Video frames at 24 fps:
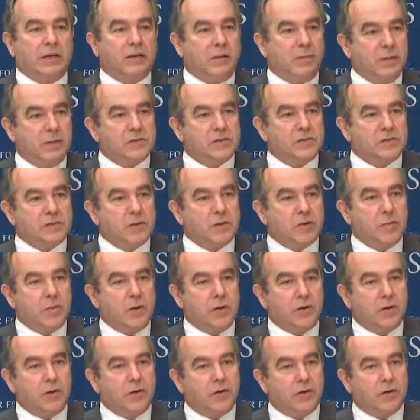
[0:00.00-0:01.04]
in the business
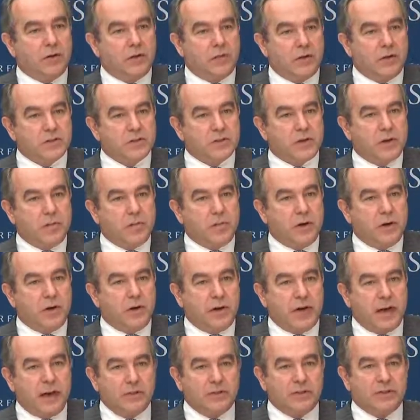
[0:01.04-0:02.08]
community or the defense community.
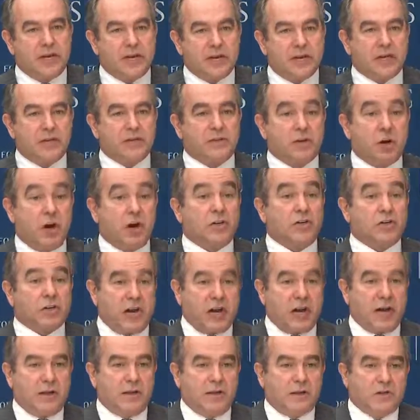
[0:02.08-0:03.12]
And I would take it as our
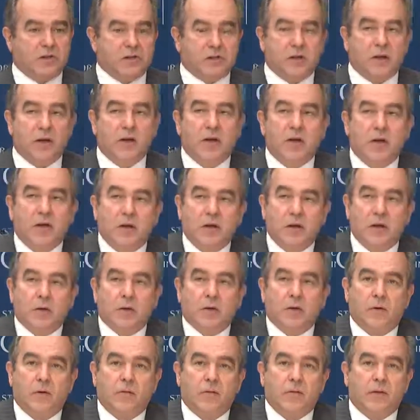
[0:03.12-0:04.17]
challenge
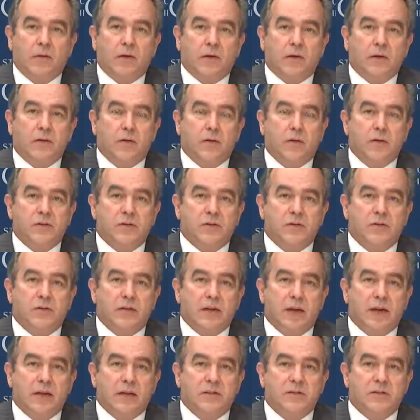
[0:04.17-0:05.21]
over the course of the
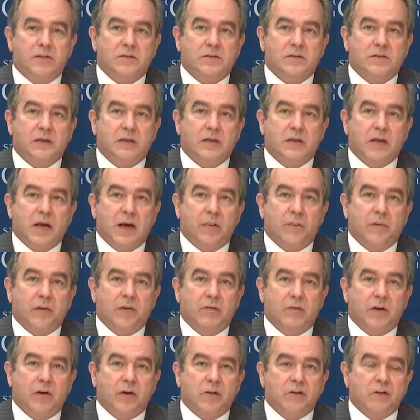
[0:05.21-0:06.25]
next uh, couple
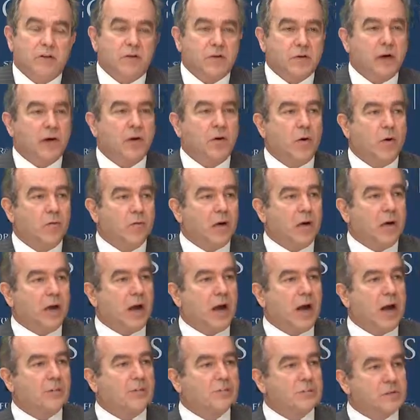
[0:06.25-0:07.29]
of years to try to
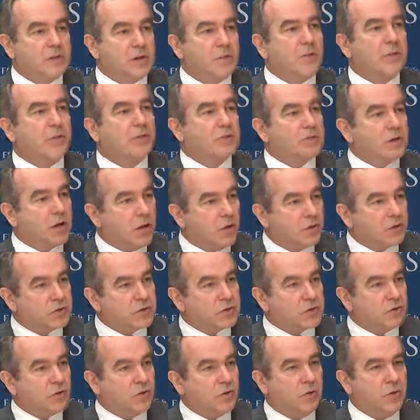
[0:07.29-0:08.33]
overcome some of those
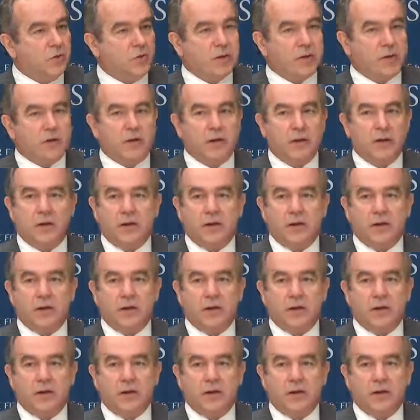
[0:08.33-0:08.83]
cultural and